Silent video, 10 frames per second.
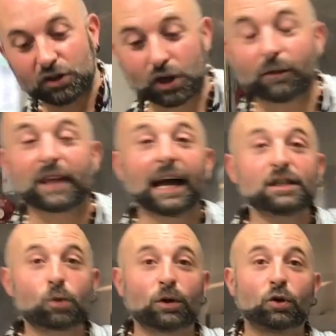
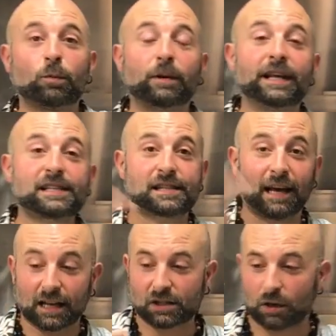Sometimes when you bliss
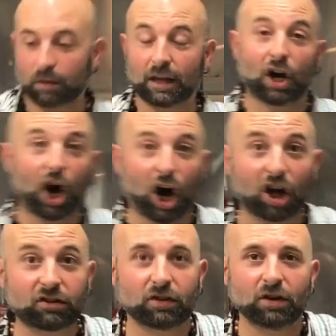something
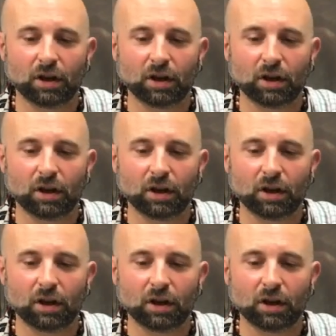hot,